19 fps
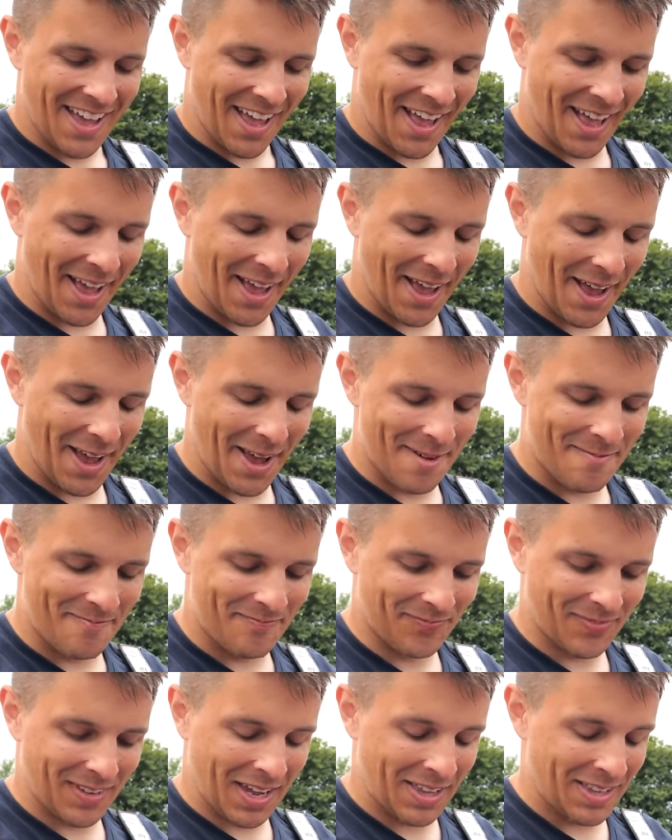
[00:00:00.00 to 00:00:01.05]

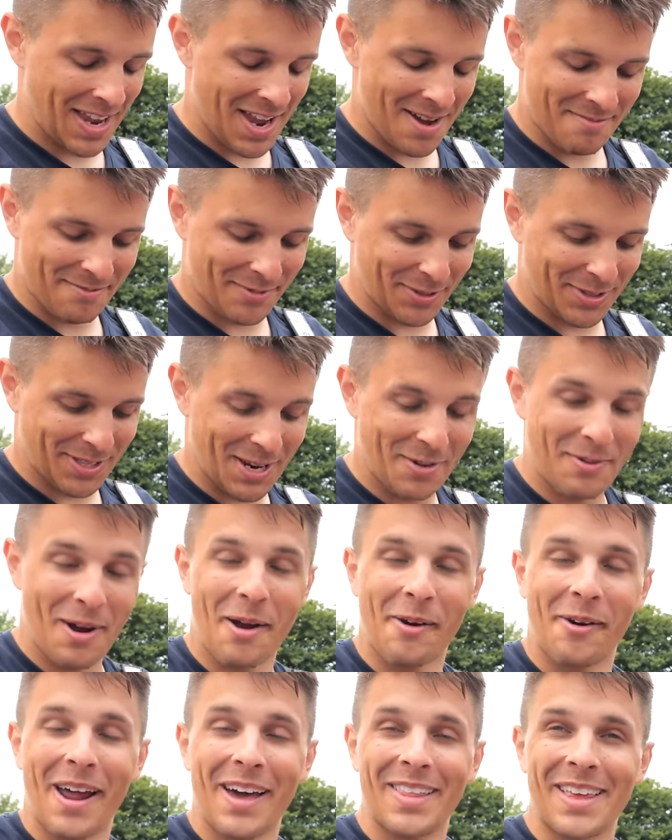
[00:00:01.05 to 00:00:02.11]
And yeah, we'll see
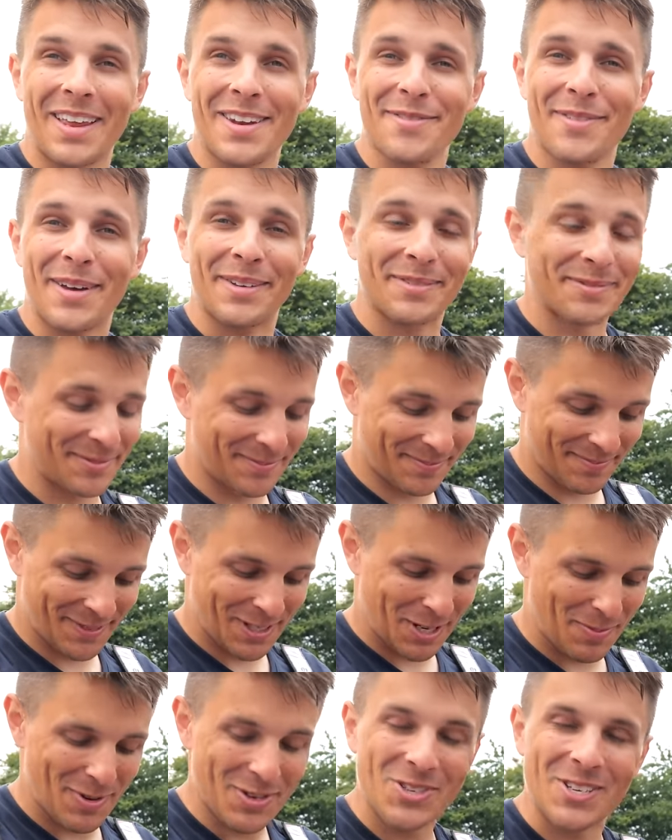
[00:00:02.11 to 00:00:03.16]
where we're at the end of it.
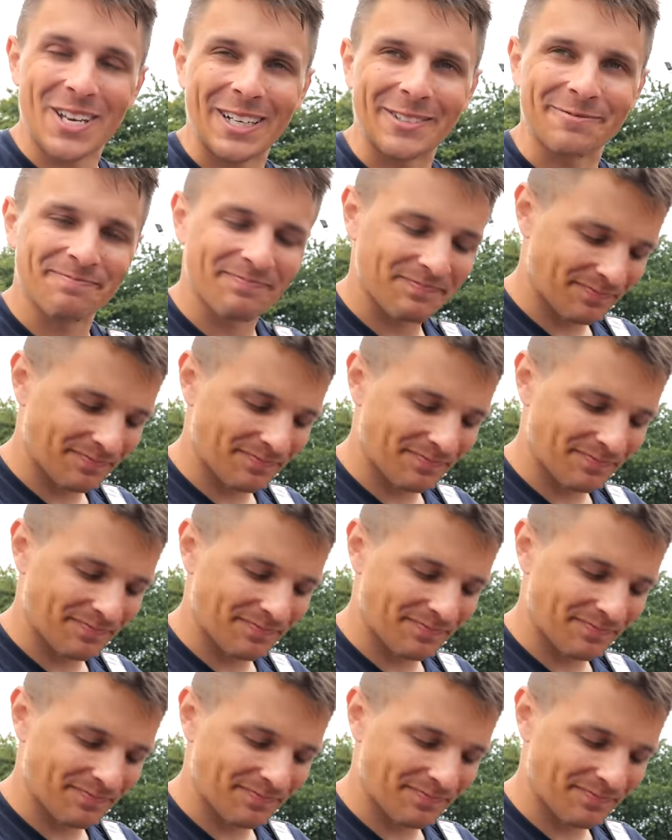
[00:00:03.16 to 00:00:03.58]
Should be interesting.